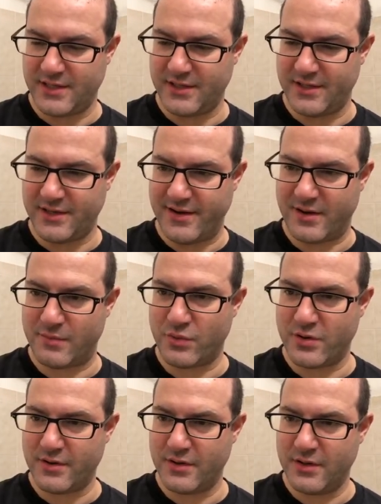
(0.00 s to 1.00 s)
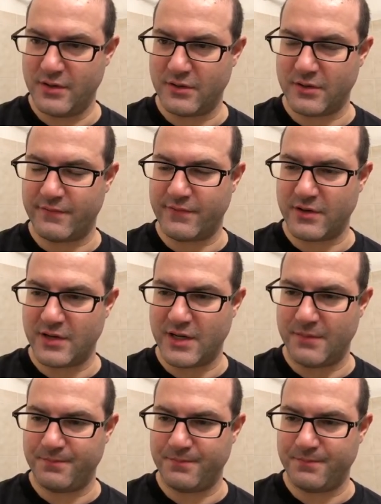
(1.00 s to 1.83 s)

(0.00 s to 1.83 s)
in airport, or for